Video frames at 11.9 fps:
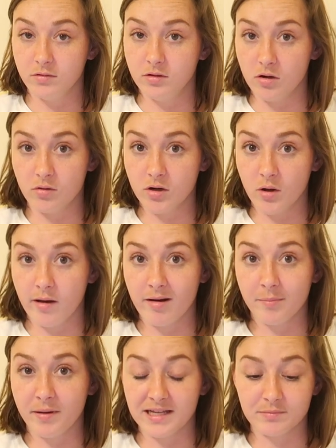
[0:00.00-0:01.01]
Don't know how
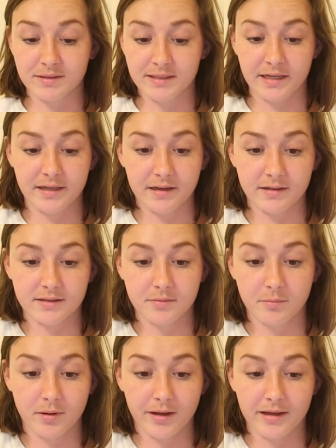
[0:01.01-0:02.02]
I passed my state
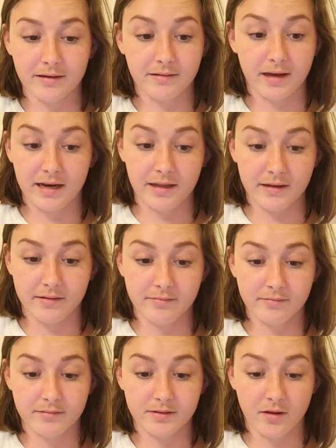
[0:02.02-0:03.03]
test, but I did,
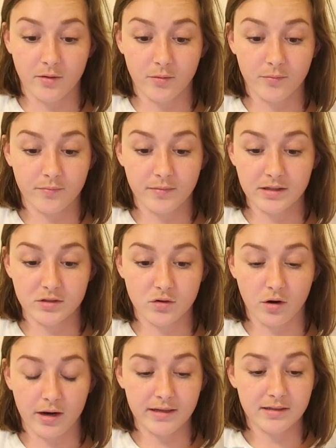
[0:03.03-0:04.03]
so that's
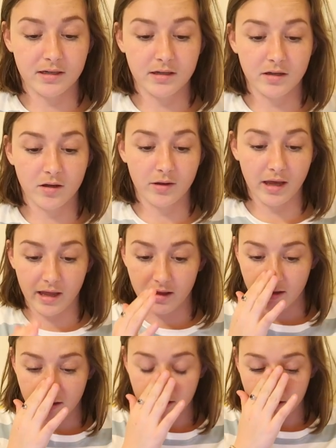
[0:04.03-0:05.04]
great. Okay.